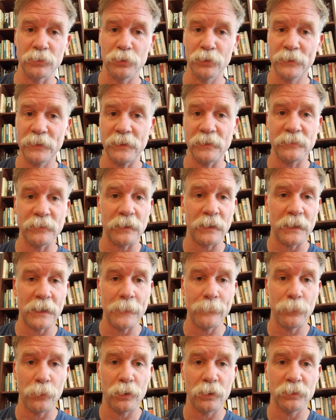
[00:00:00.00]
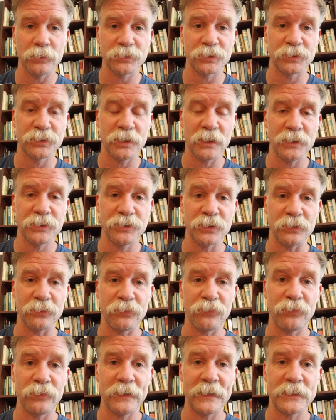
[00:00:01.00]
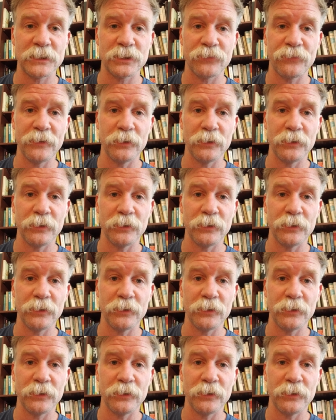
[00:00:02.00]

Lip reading: look at its eyeballs, touch its flesh,